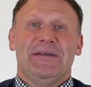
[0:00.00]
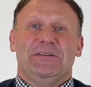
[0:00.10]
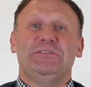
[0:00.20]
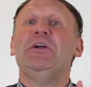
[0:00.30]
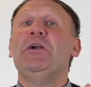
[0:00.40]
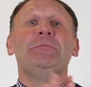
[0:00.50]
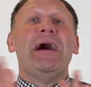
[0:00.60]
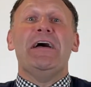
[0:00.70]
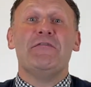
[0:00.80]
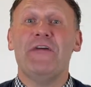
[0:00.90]
turn
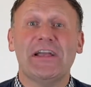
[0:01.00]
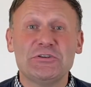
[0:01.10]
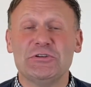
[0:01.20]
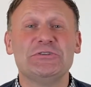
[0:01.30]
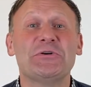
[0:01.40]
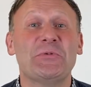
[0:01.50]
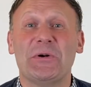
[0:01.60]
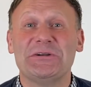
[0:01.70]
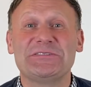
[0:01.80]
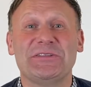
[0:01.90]
my affection
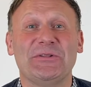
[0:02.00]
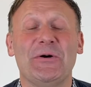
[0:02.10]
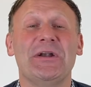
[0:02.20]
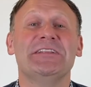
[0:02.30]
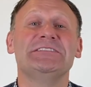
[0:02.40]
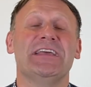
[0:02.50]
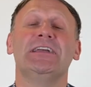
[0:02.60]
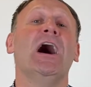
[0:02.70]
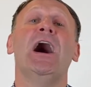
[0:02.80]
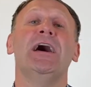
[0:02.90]
towards the Lord and say,
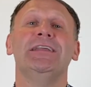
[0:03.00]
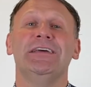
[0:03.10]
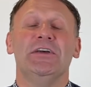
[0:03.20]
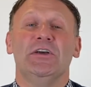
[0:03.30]
"God,